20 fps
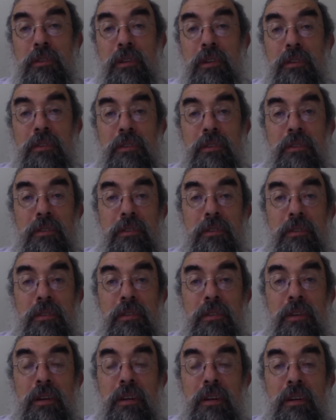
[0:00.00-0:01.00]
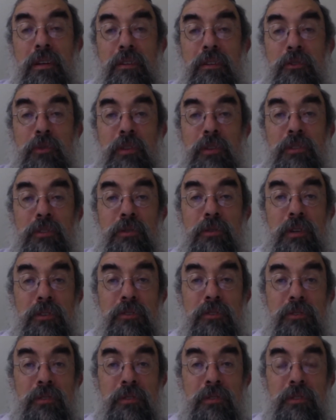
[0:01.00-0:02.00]
And adultery or
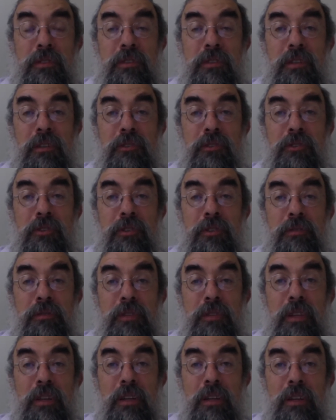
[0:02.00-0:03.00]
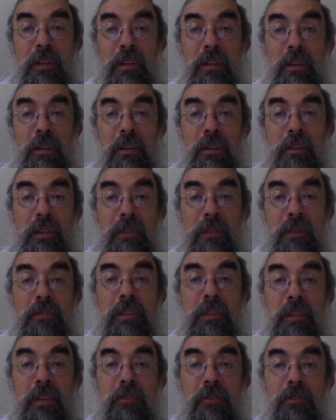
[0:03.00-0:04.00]
other transgressions of this
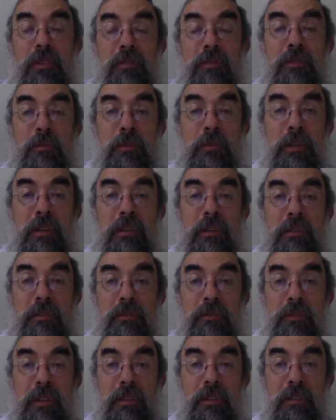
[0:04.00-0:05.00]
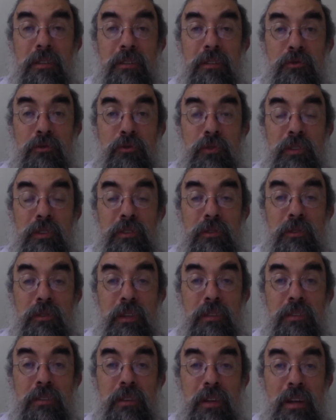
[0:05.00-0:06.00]
nature, you have to allow yourself to be
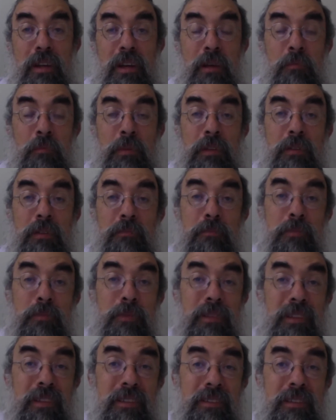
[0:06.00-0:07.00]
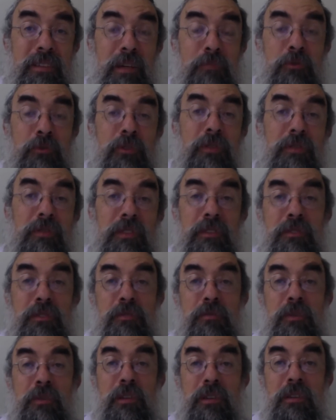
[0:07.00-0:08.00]
killed rather than to transgress. But
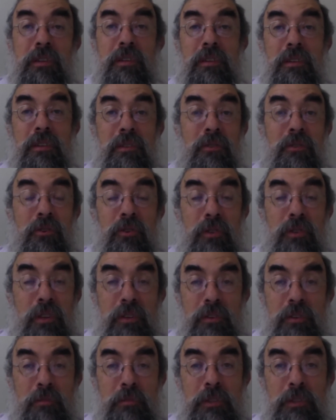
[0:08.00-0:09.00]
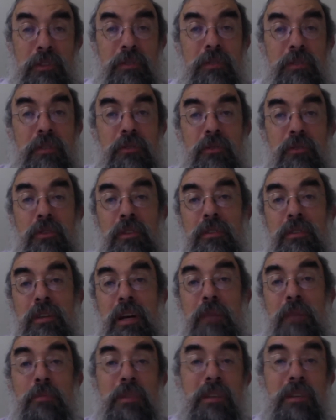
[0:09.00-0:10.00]
with the exception of these 3,
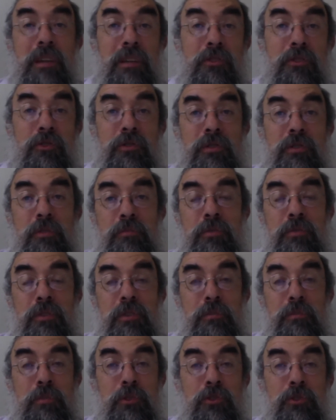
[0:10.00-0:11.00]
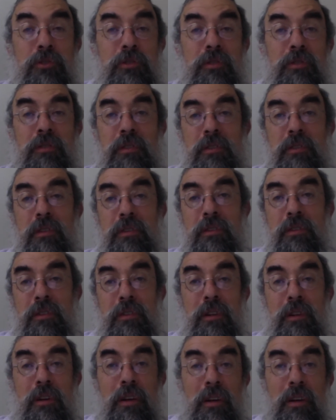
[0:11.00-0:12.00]
all other mitzvahs, all other obligations
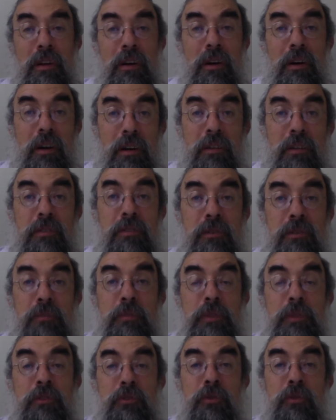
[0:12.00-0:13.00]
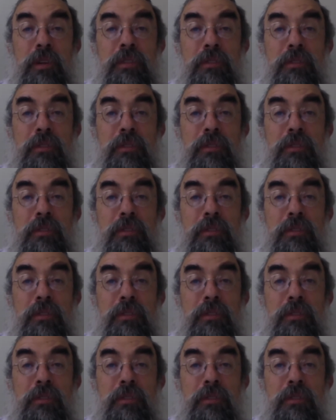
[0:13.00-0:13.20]
and prohibitions of the Torah